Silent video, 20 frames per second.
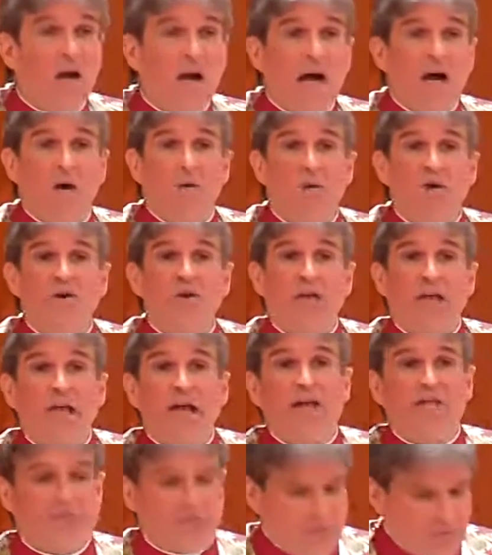Our
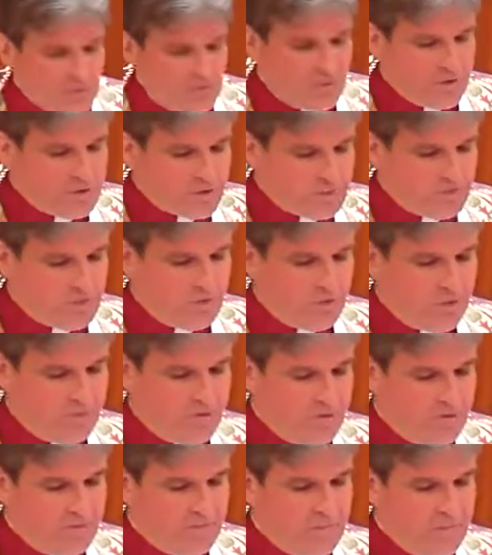Catholic ritual
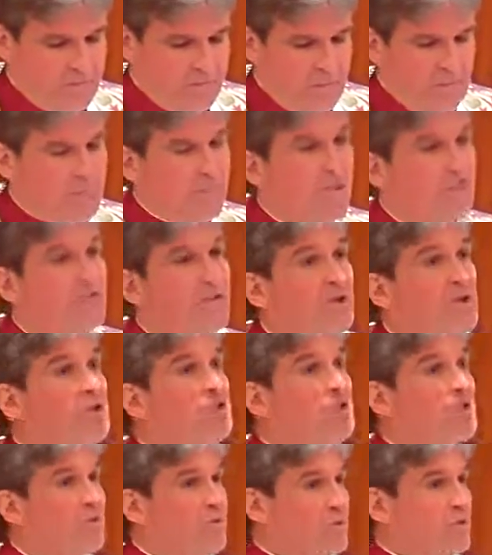of the
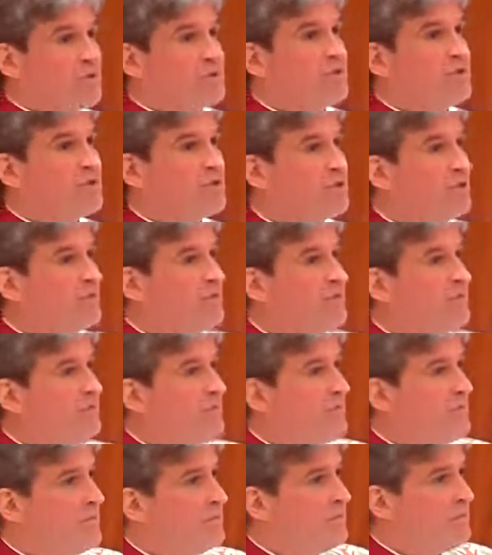Eucharist,
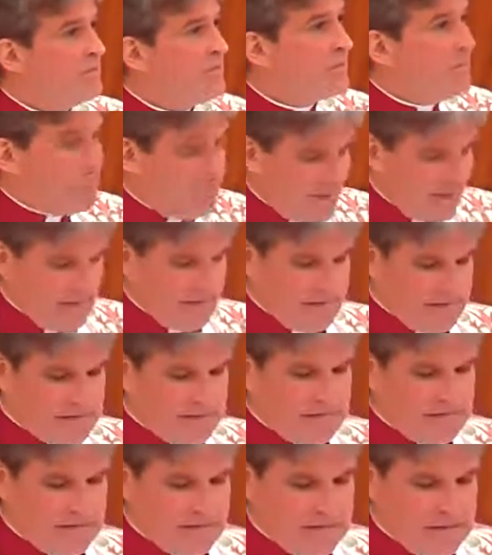the
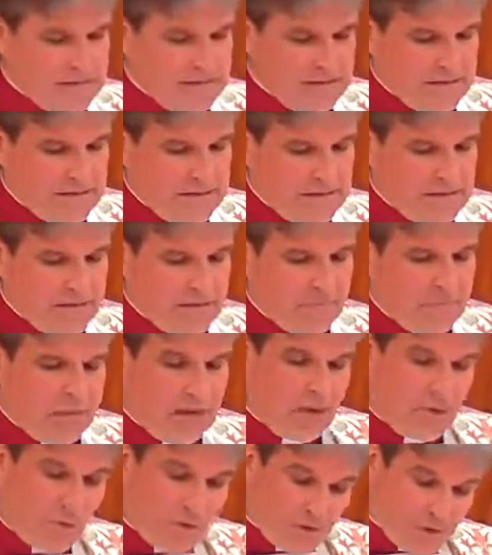Mass
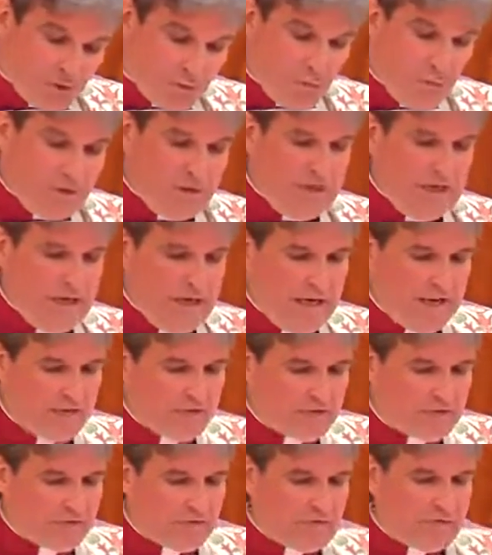by which we
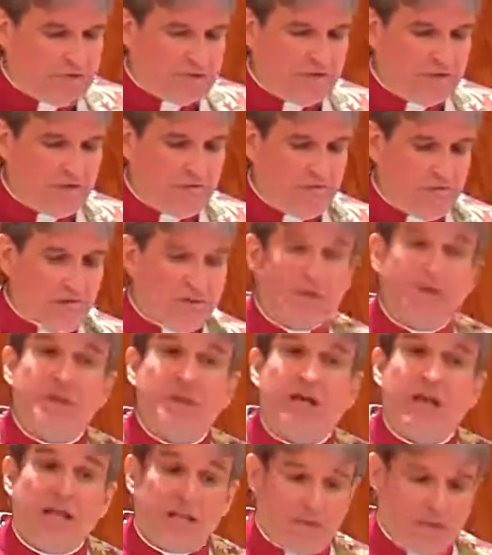enter into the very
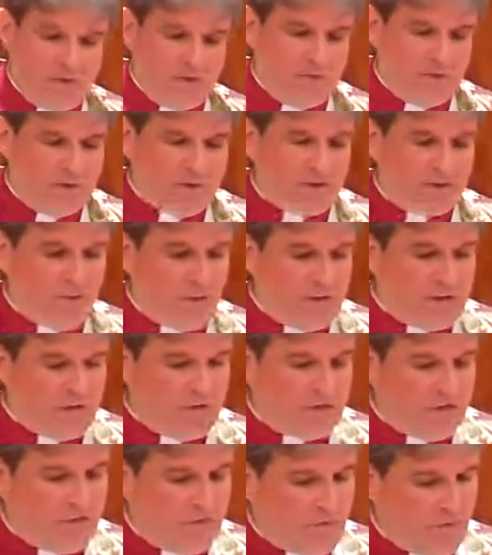death and
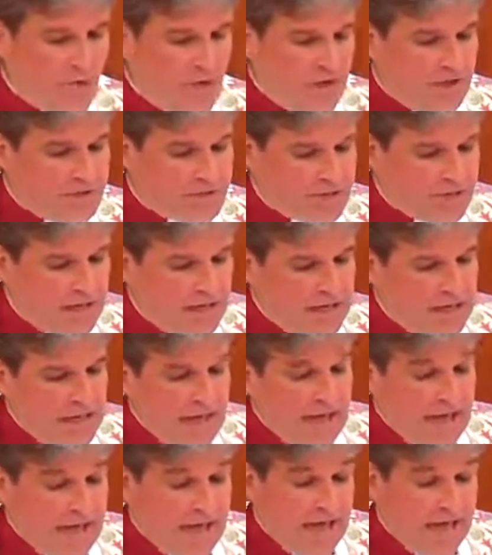resurrection of Christ
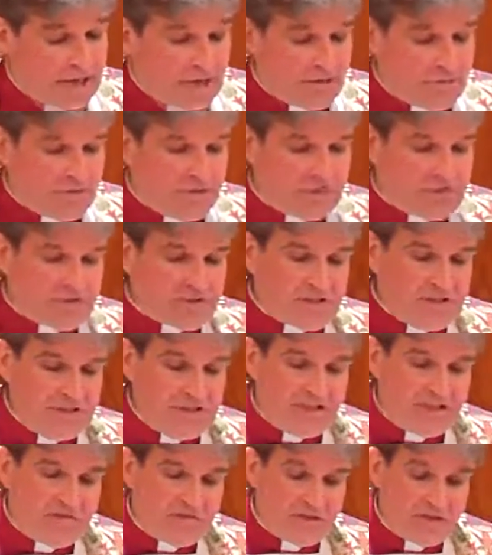and
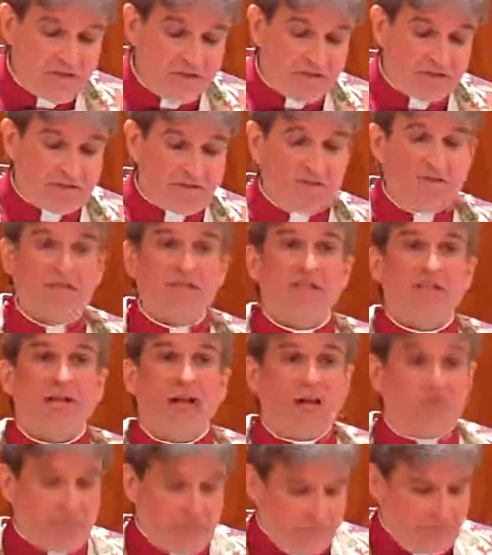receive this
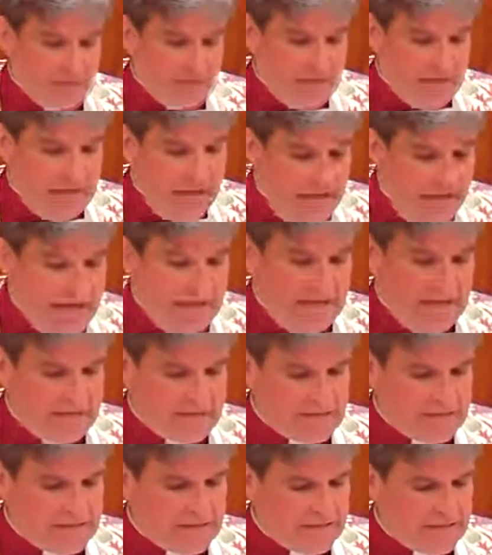salvific
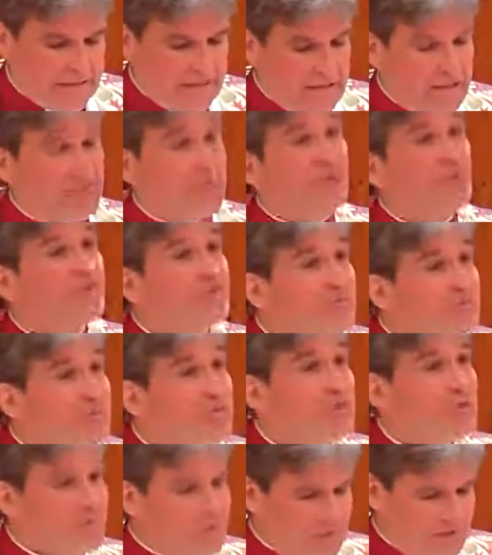act in the
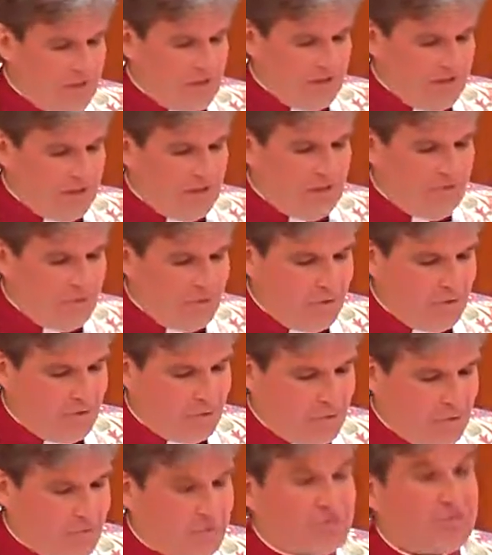food of the
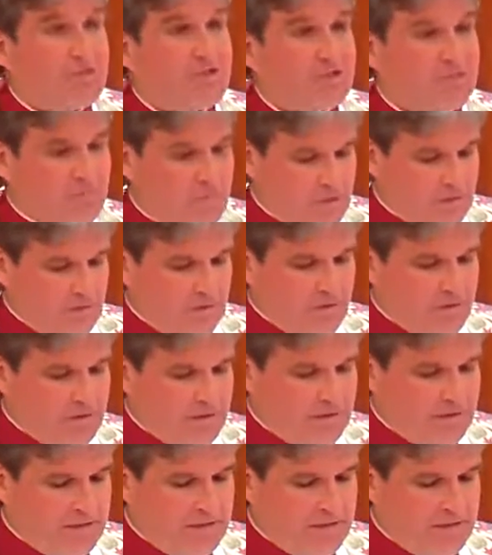Eucharistic meal